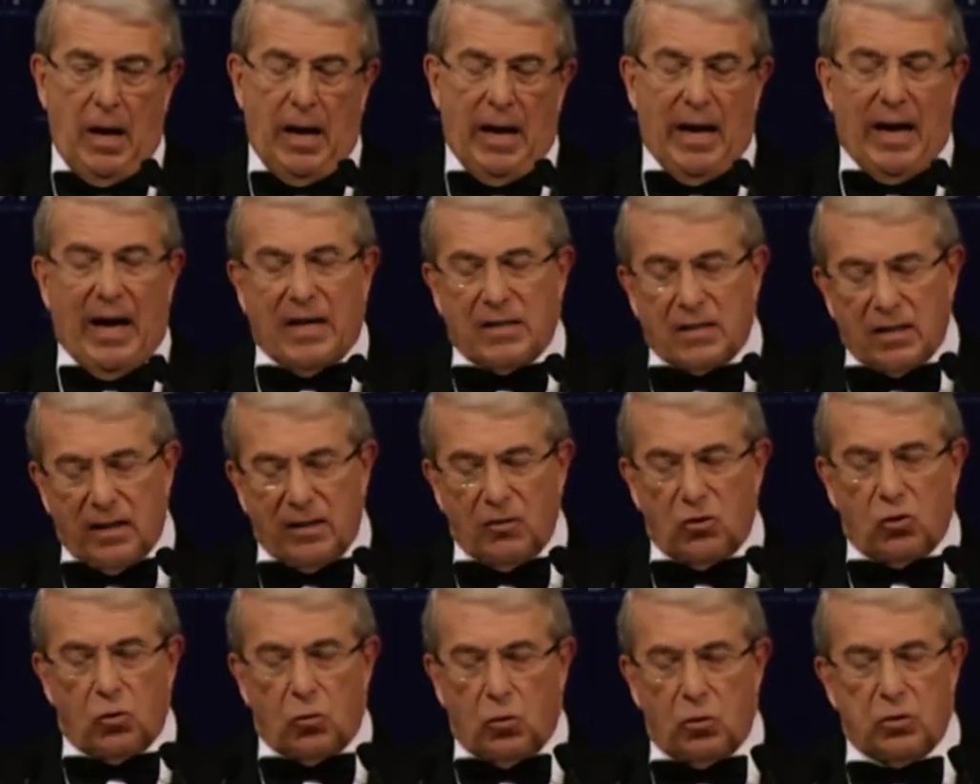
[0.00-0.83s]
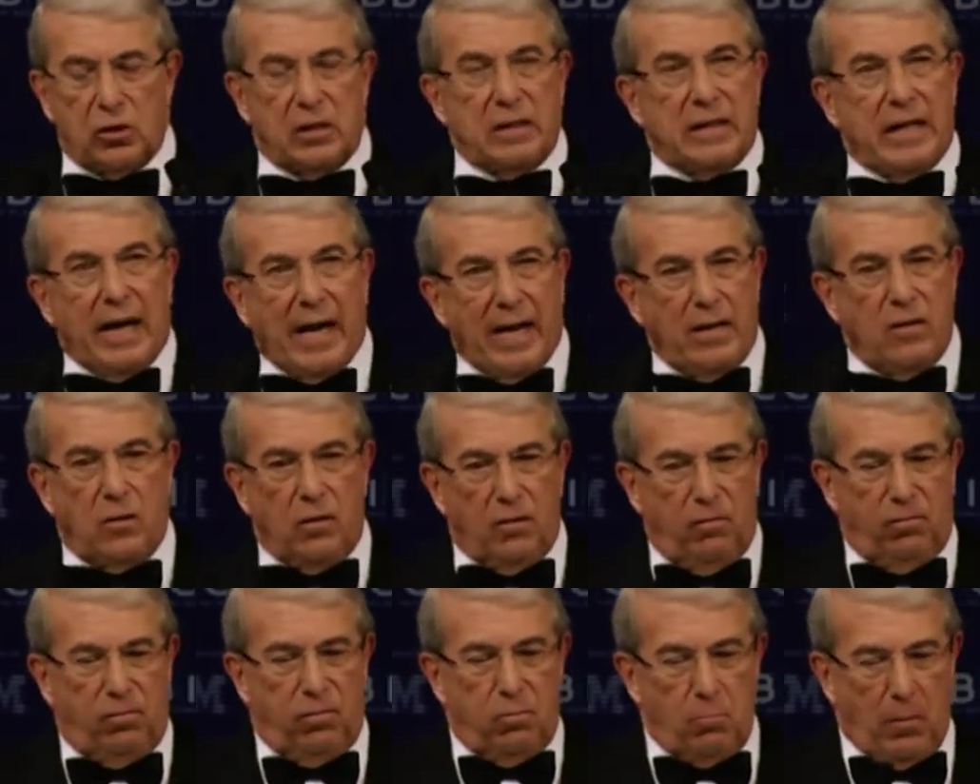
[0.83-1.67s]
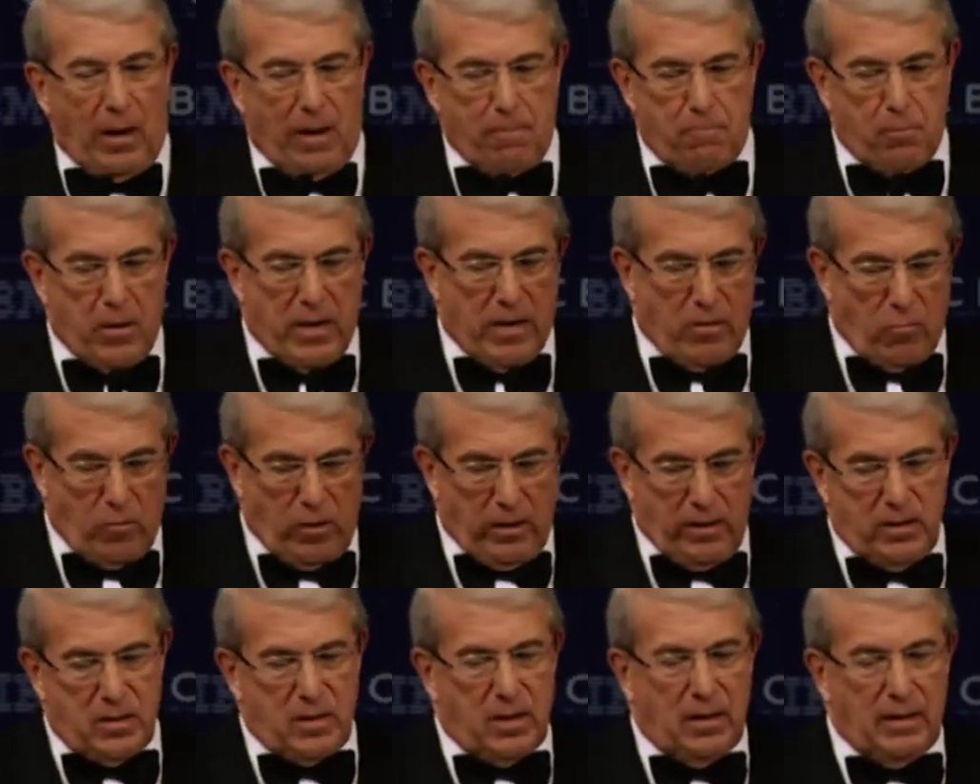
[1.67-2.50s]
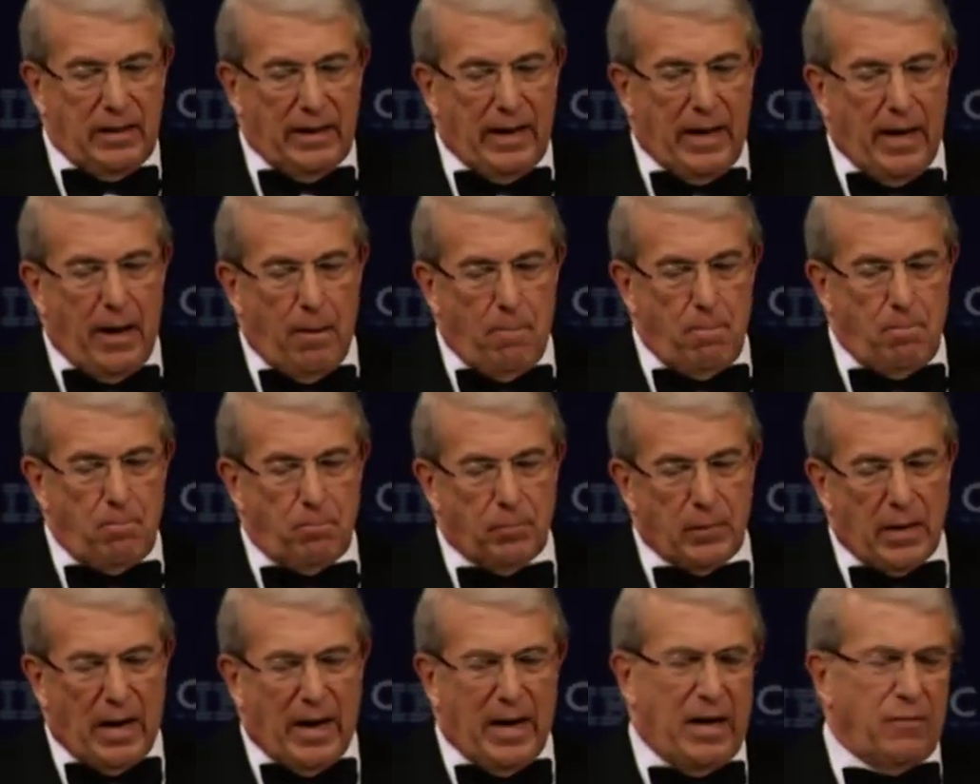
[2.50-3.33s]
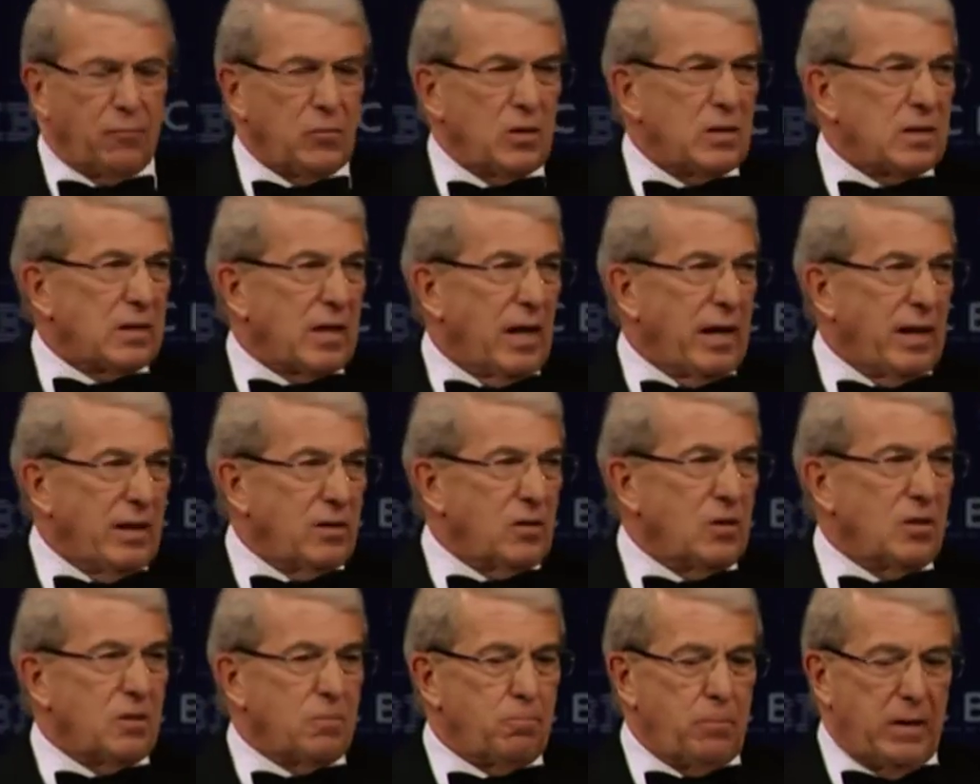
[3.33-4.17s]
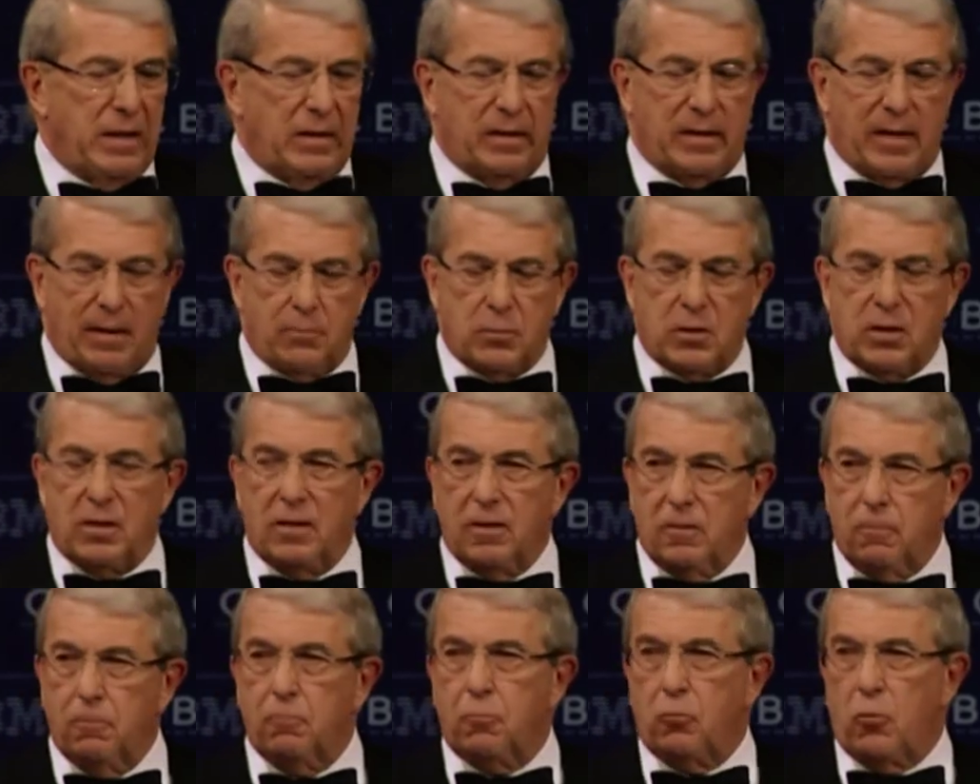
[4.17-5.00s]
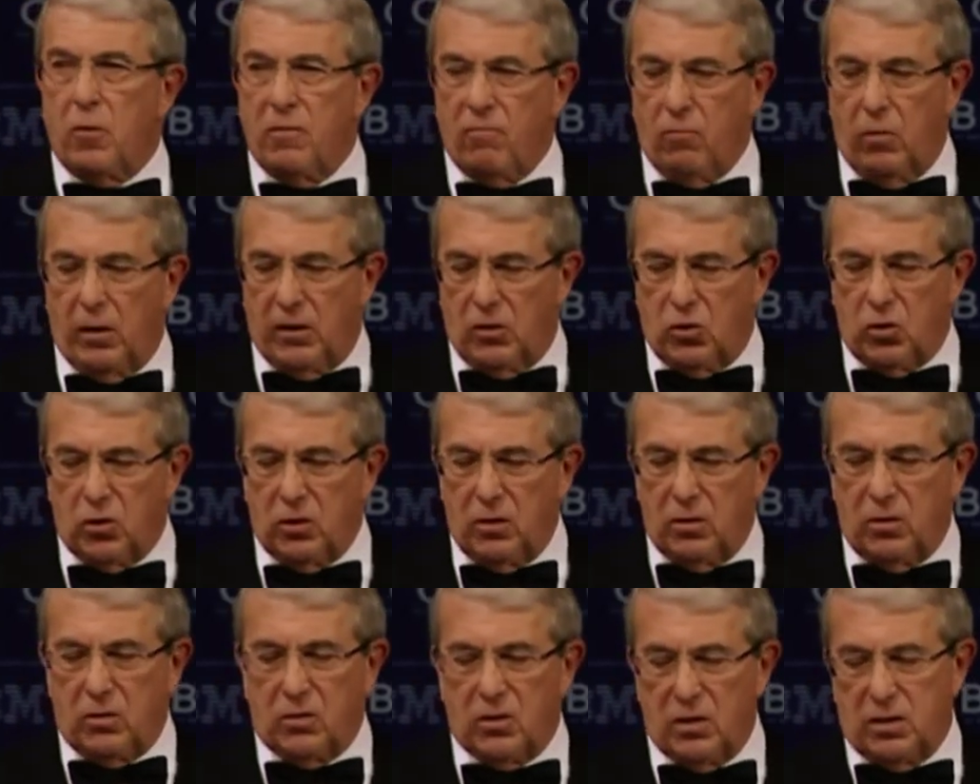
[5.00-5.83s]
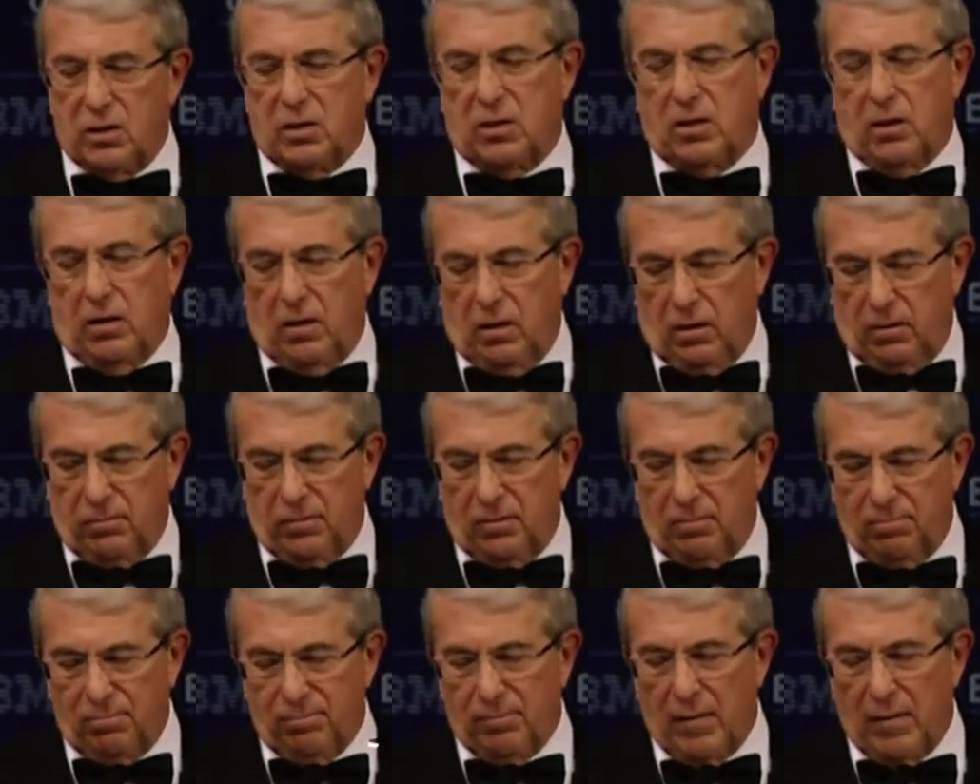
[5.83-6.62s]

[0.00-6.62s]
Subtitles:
As I draw to the end of my period, I have to say it has been an absolute privilege to serve.